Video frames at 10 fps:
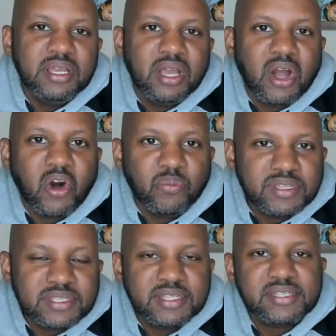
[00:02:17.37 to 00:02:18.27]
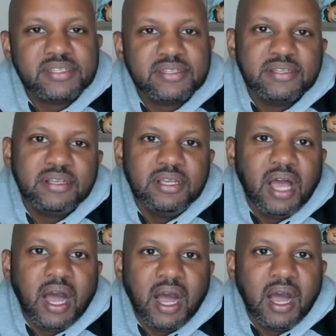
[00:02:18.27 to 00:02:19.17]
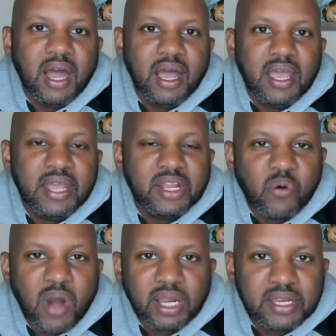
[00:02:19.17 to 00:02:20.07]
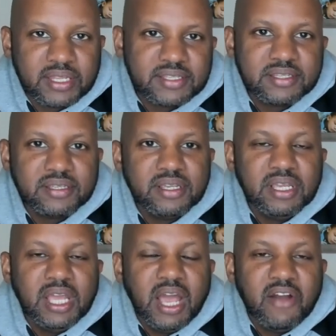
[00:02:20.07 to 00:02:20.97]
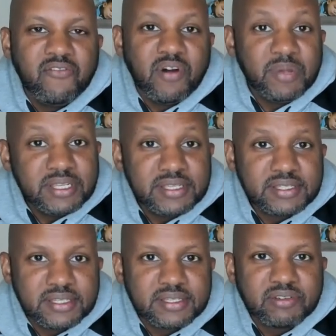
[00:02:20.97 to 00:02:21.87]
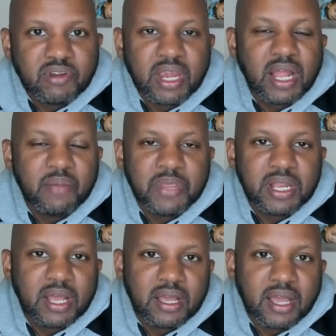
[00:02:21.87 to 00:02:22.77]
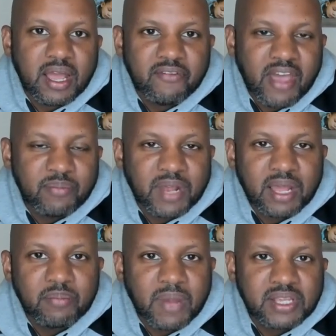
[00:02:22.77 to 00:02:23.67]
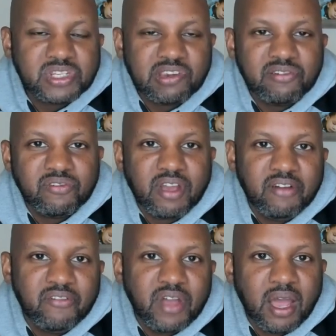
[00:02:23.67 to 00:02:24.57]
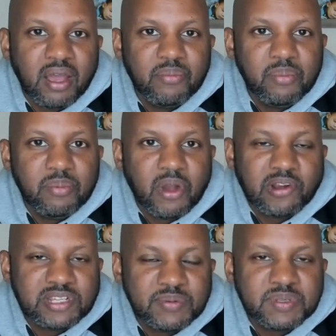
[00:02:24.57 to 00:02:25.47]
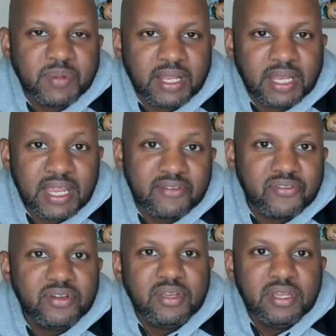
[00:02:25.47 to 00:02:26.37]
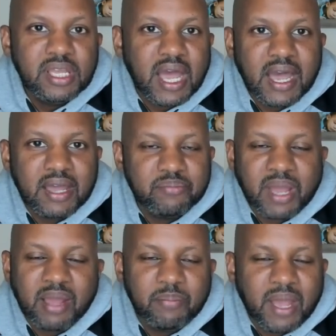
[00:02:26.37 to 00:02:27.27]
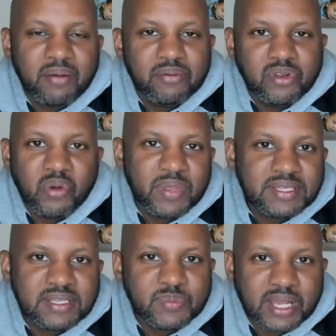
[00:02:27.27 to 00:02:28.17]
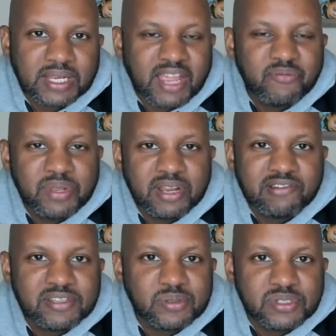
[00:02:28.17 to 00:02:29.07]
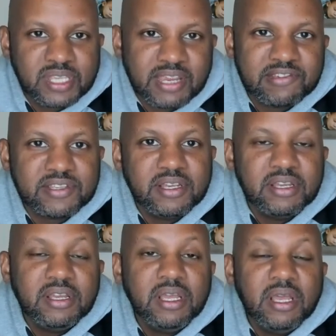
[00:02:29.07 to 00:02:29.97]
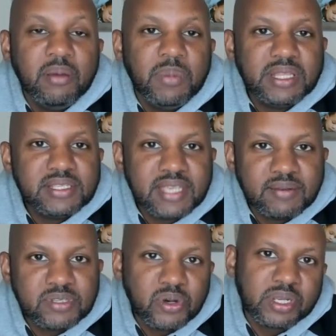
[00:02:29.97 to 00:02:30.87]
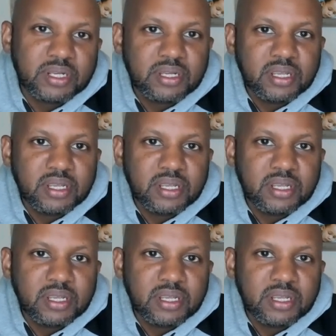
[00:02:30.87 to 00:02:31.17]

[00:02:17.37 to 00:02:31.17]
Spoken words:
homelessness, inequalities from a distance, right? I mean, I've had my share of hardships in my life. By no means has my life been a crystal stairs, but at the same token,